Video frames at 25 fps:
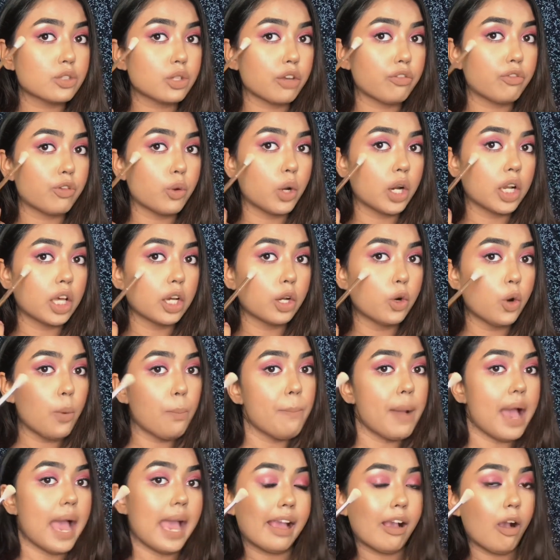So if you want to
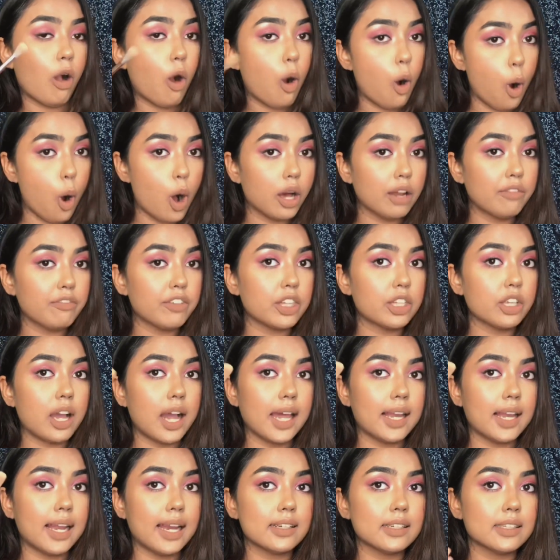go bang on with your
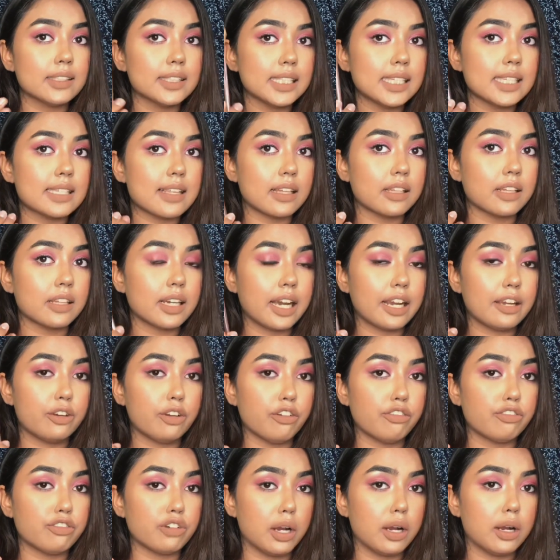highlighter, these are the kind
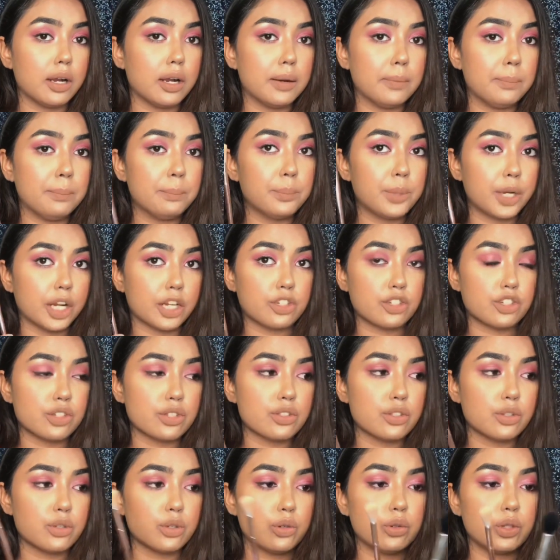of
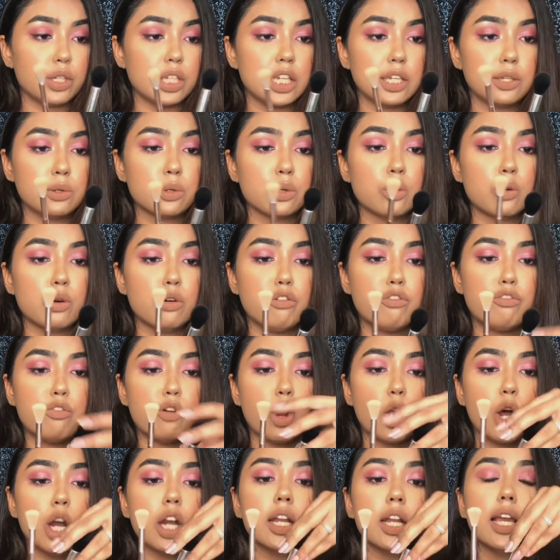brushes you need to go
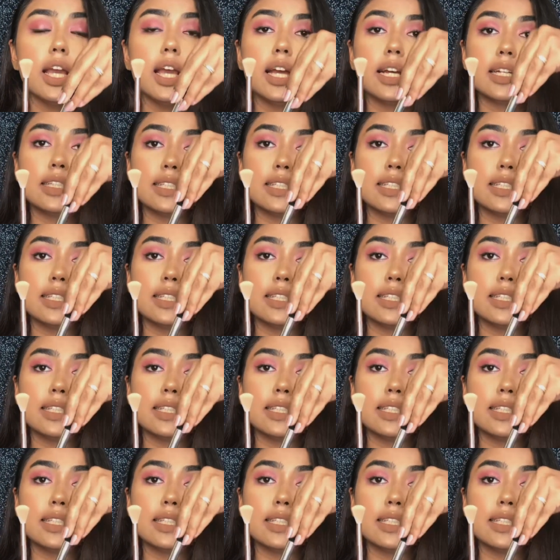for.